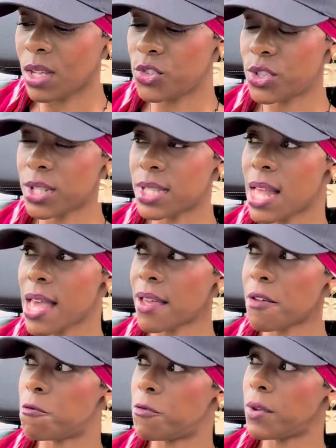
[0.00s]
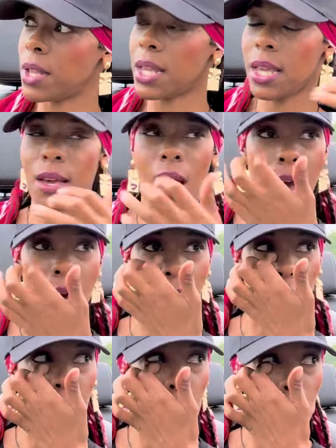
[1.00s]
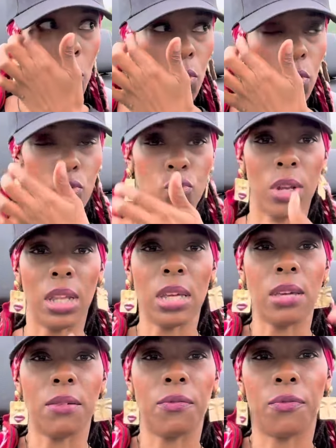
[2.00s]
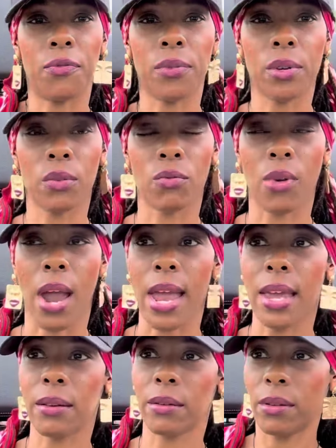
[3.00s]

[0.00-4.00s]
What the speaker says: just like a feeling of relief, right?